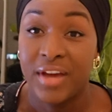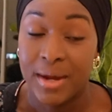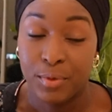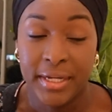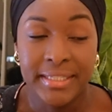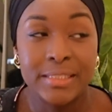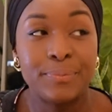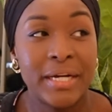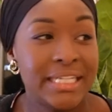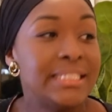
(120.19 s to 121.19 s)
Fabrics,
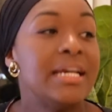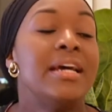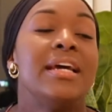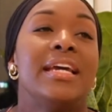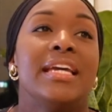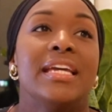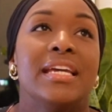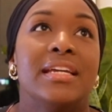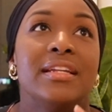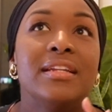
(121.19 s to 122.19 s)
but
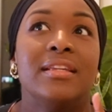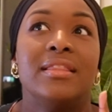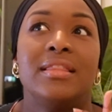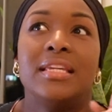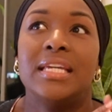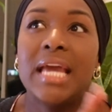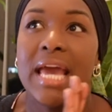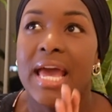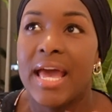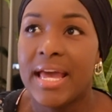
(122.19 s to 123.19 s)
in the
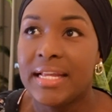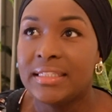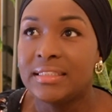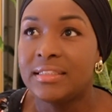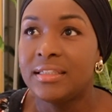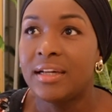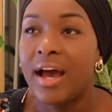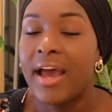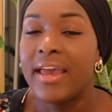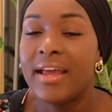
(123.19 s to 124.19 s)
end
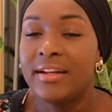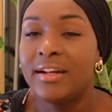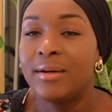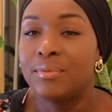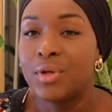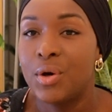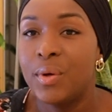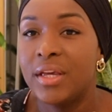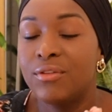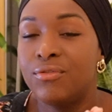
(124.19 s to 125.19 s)
I ended up
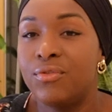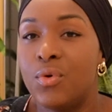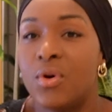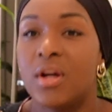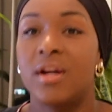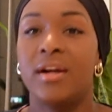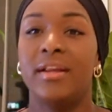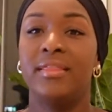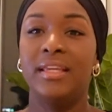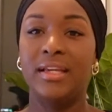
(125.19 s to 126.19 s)
going
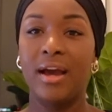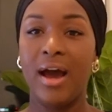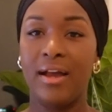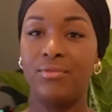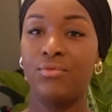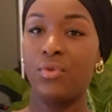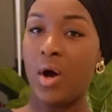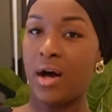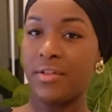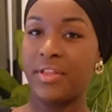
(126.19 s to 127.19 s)
for the cotton
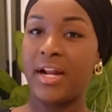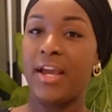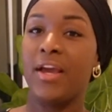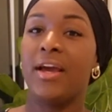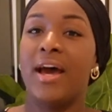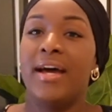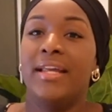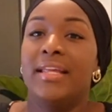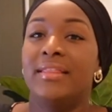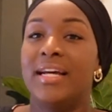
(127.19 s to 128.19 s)
voile that I
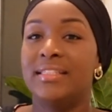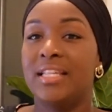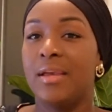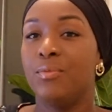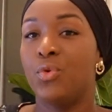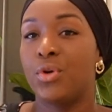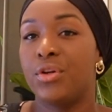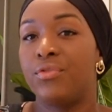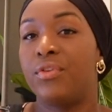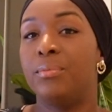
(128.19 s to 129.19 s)
got in that same
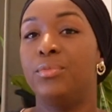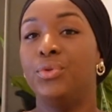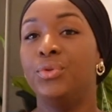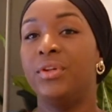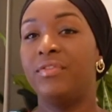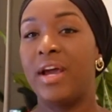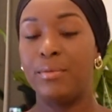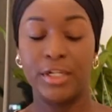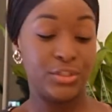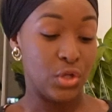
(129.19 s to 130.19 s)
order from Mood
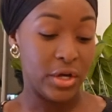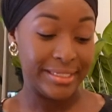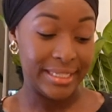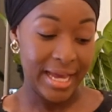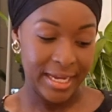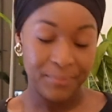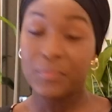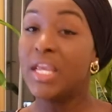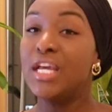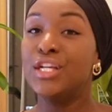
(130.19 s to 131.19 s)
Fabrics online.
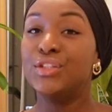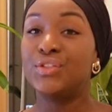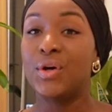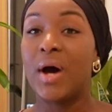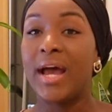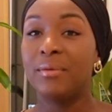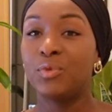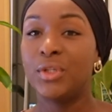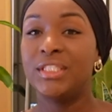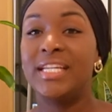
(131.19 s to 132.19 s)
So I'm
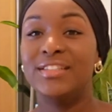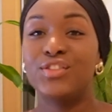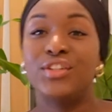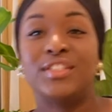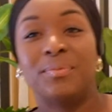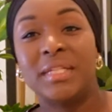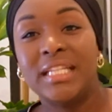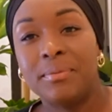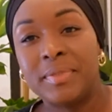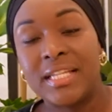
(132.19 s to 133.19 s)
going to insert some
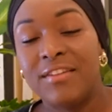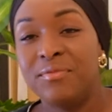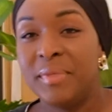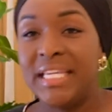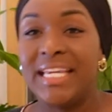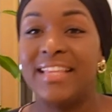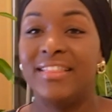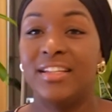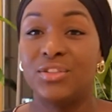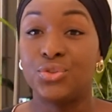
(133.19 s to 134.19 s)
clips of me
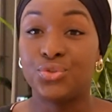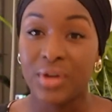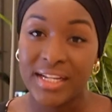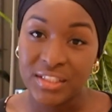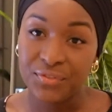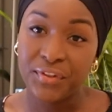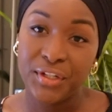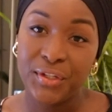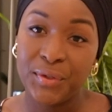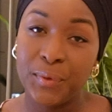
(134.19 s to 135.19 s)
in this dress for
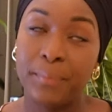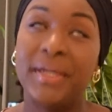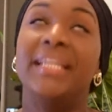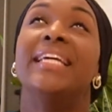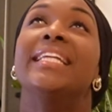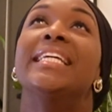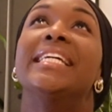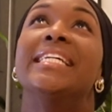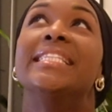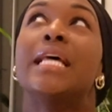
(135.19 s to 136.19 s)
you, but it
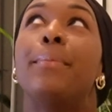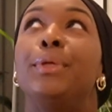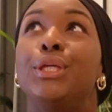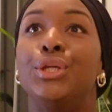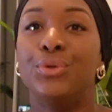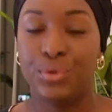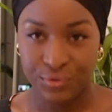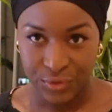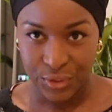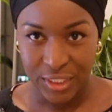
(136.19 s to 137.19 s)
is
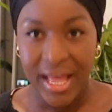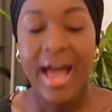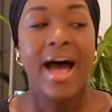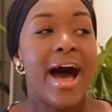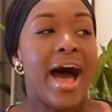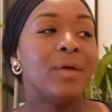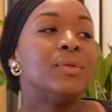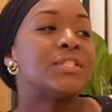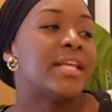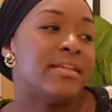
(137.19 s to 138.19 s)
beautiful. I
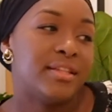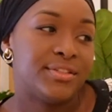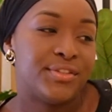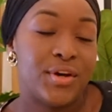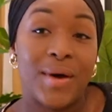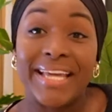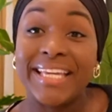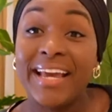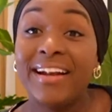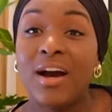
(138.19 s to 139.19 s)
will say this though, I
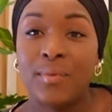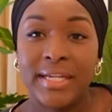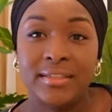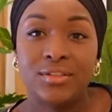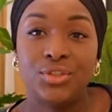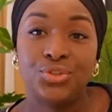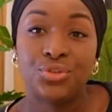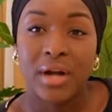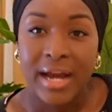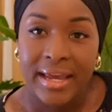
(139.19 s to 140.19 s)
cannot wait to
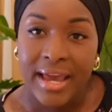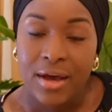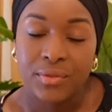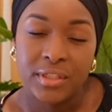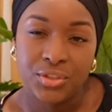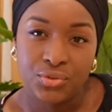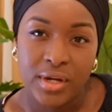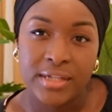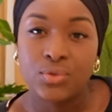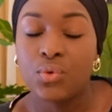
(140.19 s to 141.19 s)
try out this
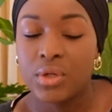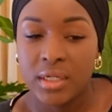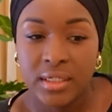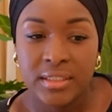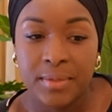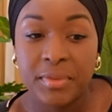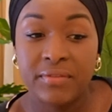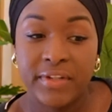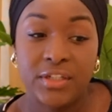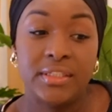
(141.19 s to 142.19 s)
dress or
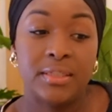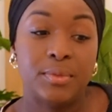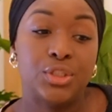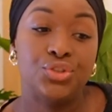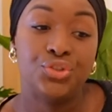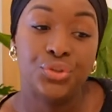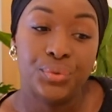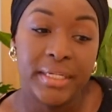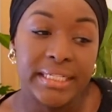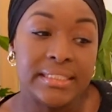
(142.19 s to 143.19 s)
something very similar
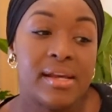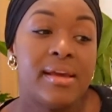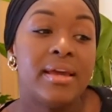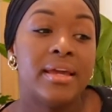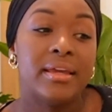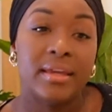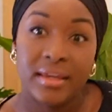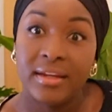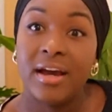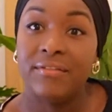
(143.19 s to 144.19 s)
to it
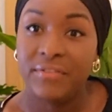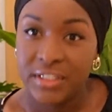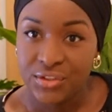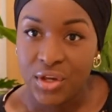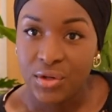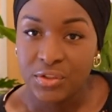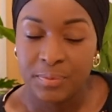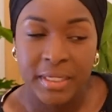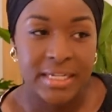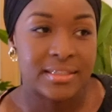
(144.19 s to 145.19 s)
in a
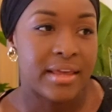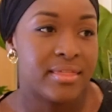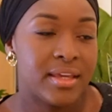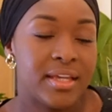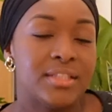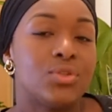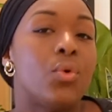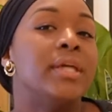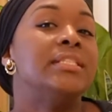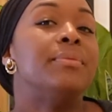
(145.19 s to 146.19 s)
viscose, because I think it's
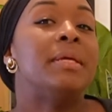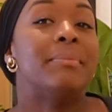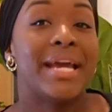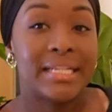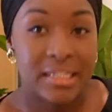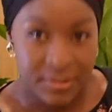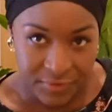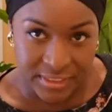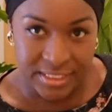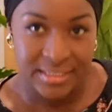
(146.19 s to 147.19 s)
going to be
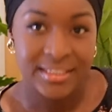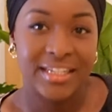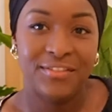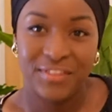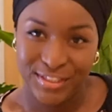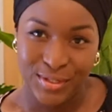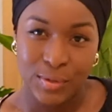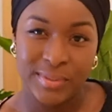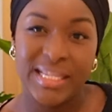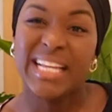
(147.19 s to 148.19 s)
magnificent in
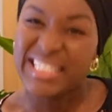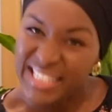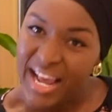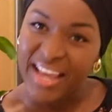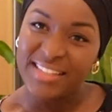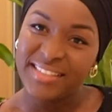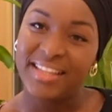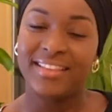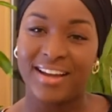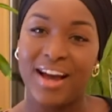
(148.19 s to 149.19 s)
viscose. It's nice
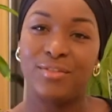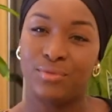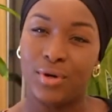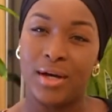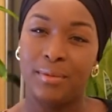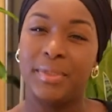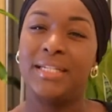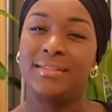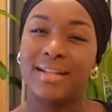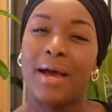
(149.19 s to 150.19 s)
in the cotton voile, but
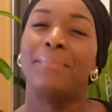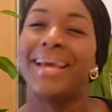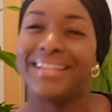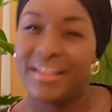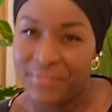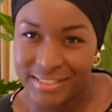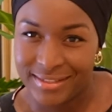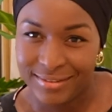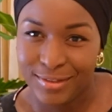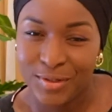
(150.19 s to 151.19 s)
it's not
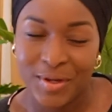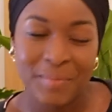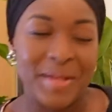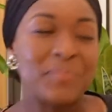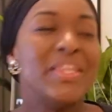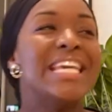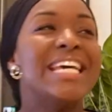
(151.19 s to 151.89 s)
magnificent, you know what I mean?